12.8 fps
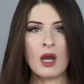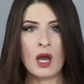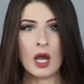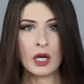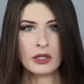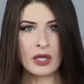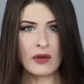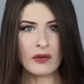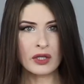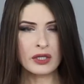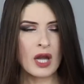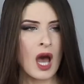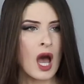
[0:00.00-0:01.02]
And every
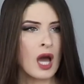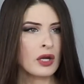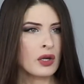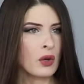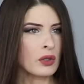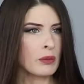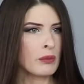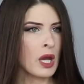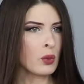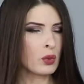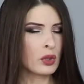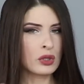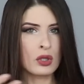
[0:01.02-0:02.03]
night all the
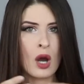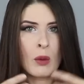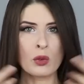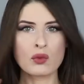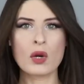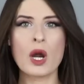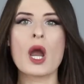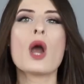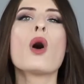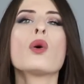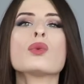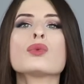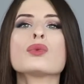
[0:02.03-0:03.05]
men would come
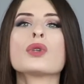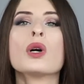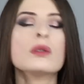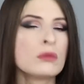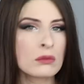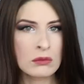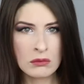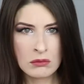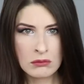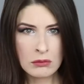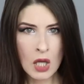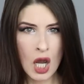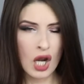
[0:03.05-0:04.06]
around
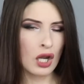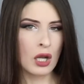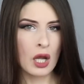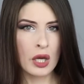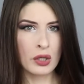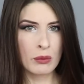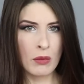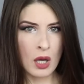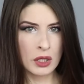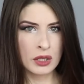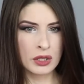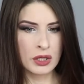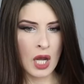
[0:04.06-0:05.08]
and lay their
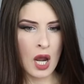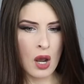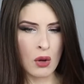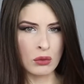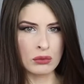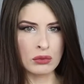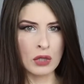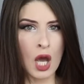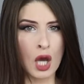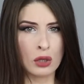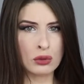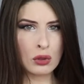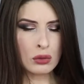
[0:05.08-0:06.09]
money down.
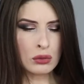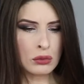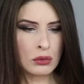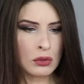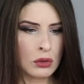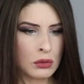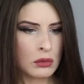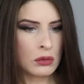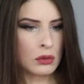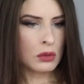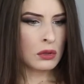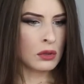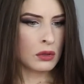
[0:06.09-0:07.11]
Do, do,
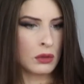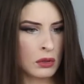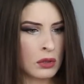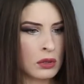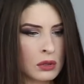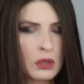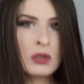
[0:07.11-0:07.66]
do, do, do, do.